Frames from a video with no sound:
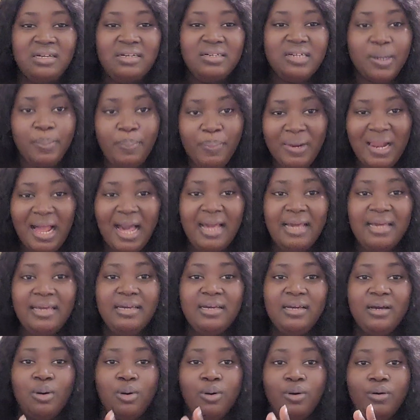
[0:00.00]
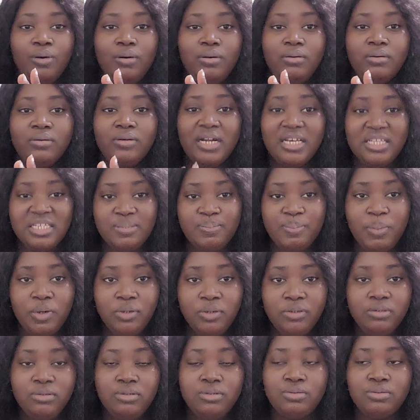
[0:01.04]
reply or
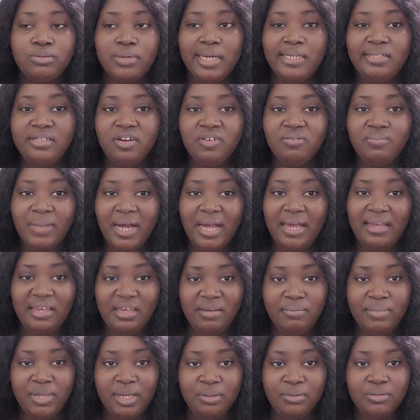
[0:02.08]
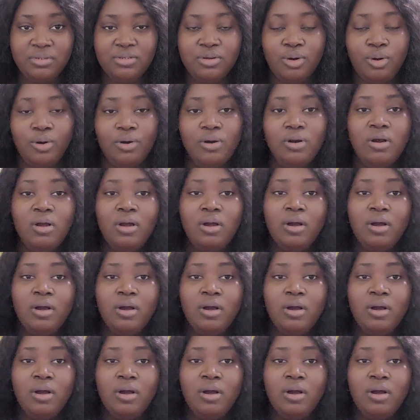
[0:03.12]
respond to any of my emails or